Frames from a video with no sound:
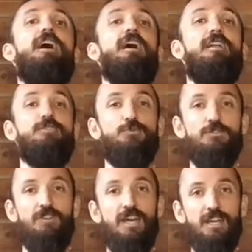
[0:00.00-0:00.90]
and as
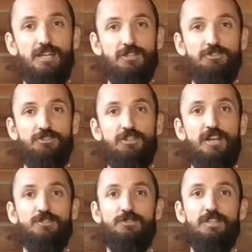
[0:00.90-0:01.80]
we've aged,
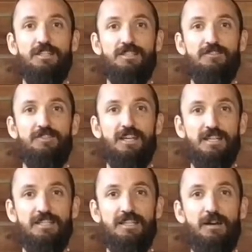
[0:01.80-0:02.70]
as things have
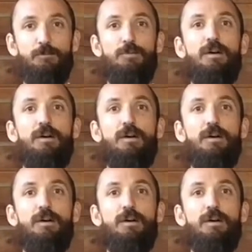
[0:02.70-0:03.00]
tightened up,